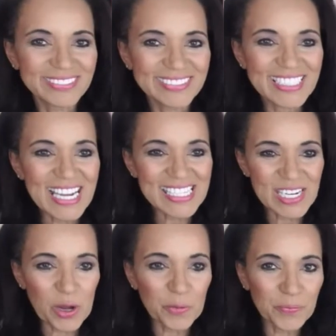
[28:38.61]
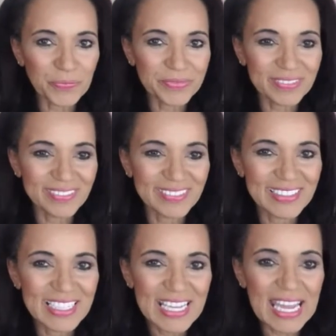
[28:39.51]
Do you guys know?
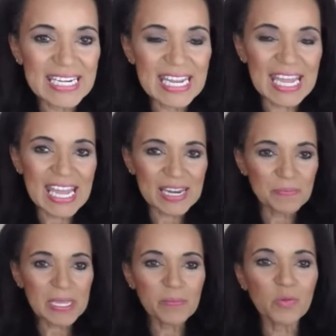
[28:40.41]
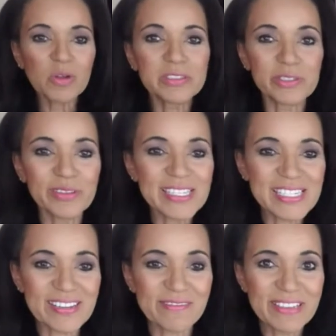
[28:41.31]
And people will do this
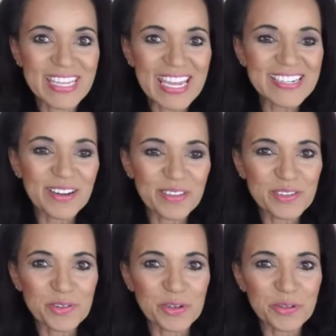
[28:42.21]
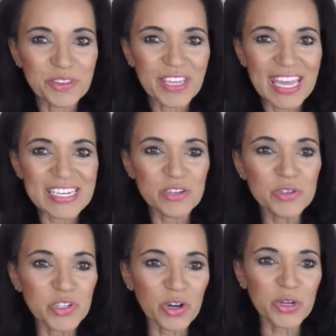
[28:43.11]
to you when they know the truth and you
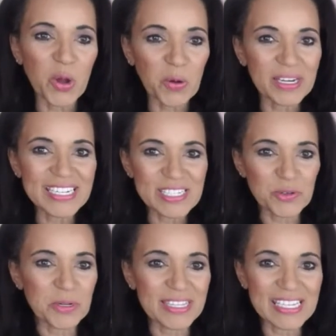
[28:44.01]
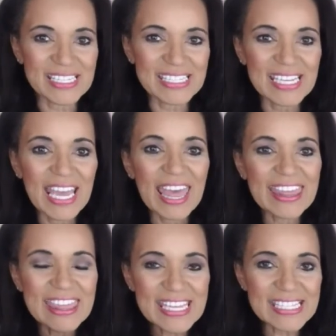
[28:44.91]
start going and doing this.
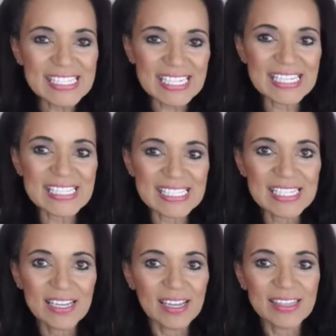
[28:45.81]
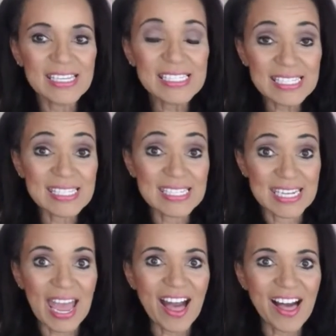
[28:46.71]
This is the
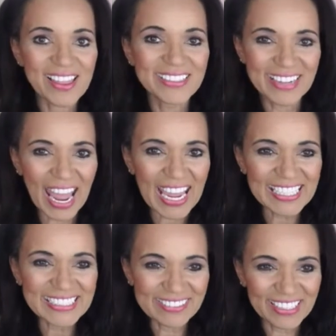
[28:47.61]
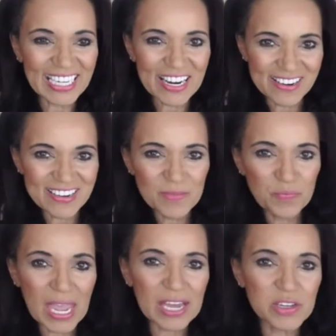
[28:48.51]
tell, right? You want to hear?
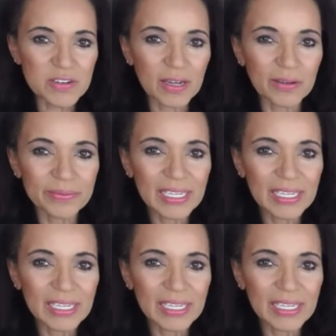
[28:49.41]
How do you know?